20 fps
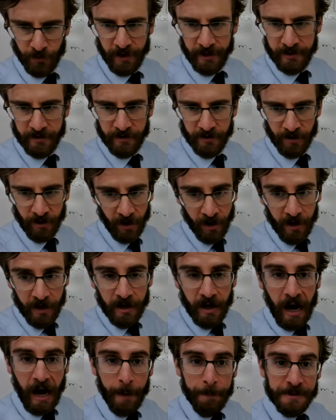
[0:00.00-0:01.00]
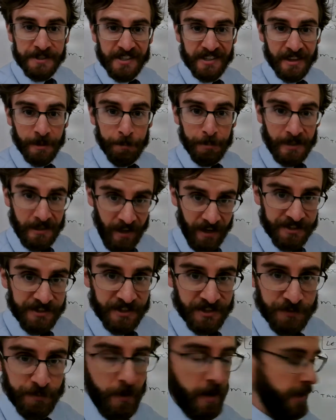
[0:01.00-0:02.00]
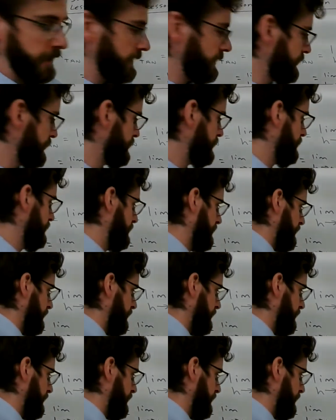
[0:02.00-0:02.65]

right here. Opposite the plus is minus.